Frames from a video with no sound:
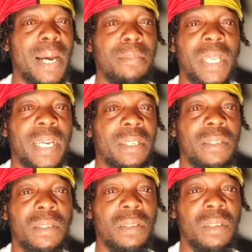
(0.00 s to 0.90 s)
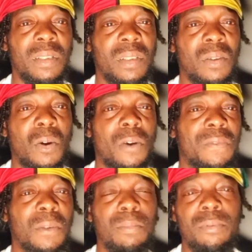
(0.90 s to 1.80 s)
I'm not
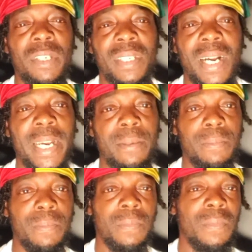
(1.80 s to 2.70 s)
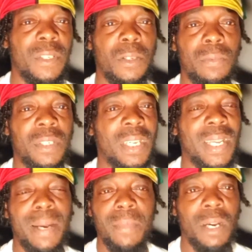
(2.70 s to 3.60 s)
off the Briz hype. You know what I'm
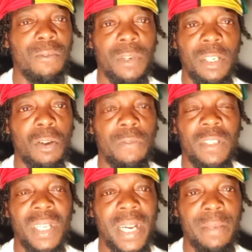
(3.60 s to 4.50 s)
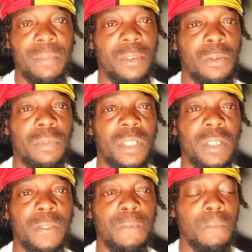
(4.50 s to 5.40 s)
saying? I'm not running off his hype. You know what I'm saying?